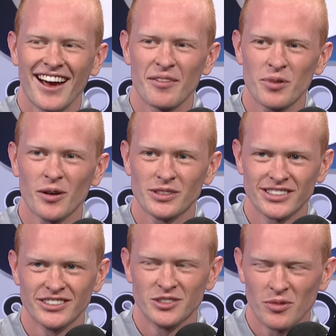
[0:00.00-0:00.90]
I'd probably
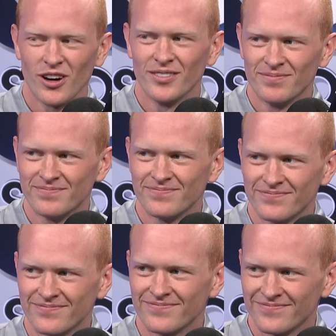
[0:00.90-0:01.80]
say Jamal.
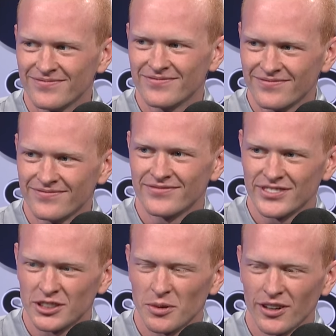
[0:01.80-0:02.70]
Jamal Aytes.
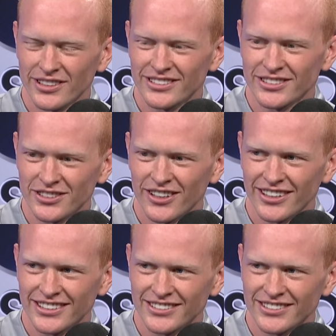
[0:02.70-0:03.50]
Okay. Jamal is the strongest. Two votes